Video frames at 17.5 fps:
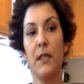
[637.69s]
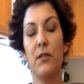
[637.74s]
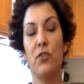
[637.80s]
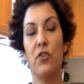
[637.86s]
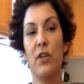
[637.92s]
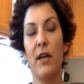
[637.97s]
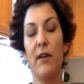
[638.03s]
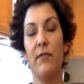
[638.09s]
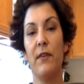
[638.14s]

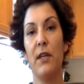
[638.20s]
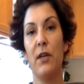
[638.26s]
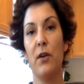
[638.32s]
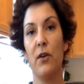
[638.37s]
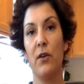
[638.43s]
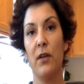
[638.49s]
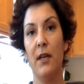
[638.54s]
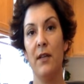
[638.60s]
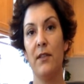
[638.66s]
chef
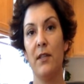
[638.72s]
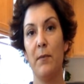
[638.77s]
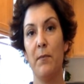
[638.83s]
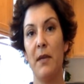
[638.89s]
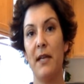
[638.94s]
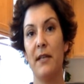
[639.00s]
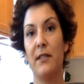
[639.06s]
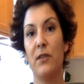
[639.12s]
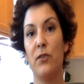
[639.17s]
here that
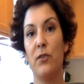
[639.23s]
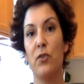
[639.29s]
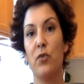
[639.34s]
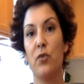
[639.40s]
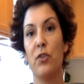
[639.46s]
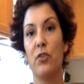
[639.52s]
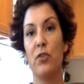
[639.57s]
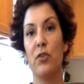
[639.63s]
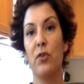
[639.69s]
makes a
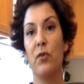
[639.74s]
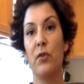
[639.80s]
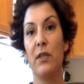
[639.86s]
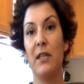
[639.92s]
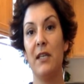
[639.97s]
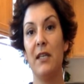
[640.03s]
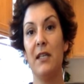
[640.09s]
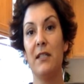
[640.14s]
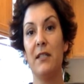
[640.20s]
nutritional
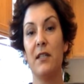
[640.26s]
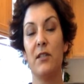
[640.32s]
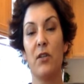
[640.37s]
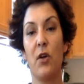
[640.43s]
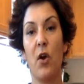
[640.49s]
yeast that's